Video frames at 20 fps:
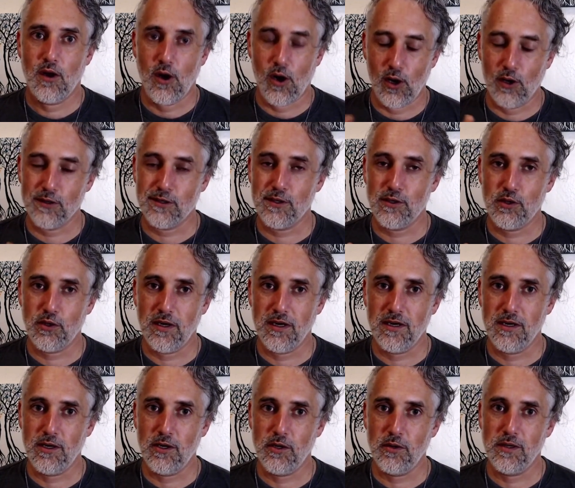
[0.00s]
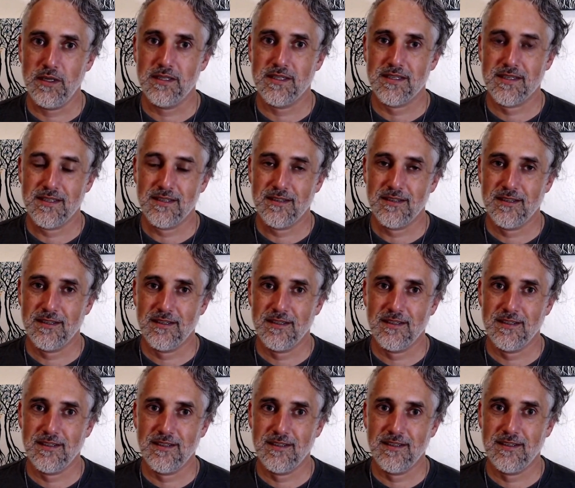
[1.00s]
also try to notice
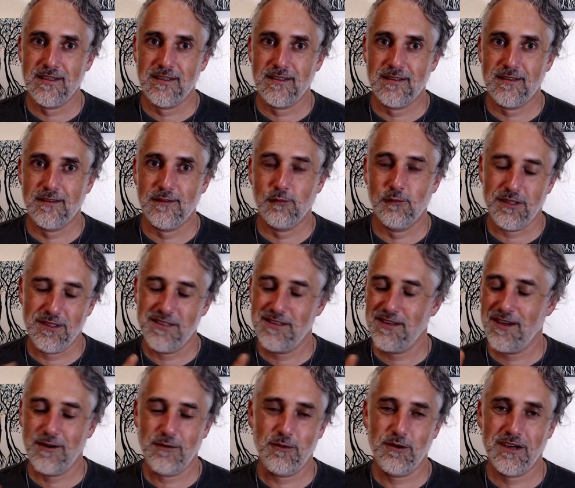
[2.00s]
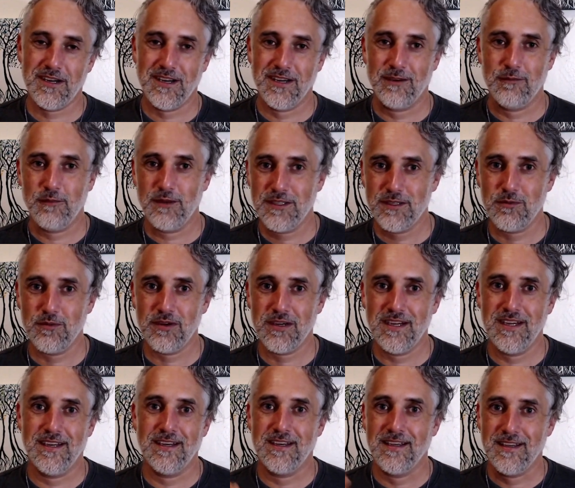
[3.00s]
what's not working, what's
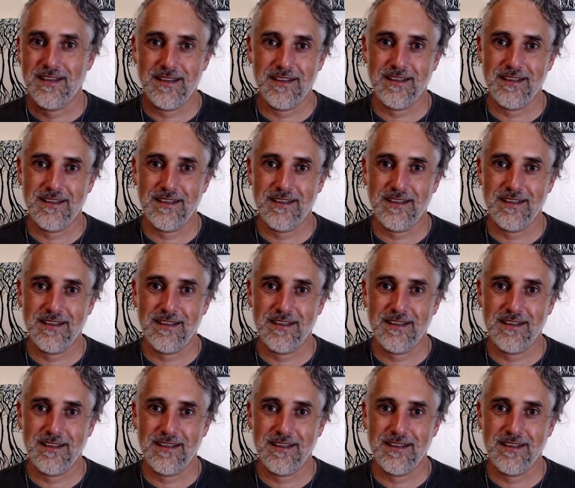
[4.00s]
working.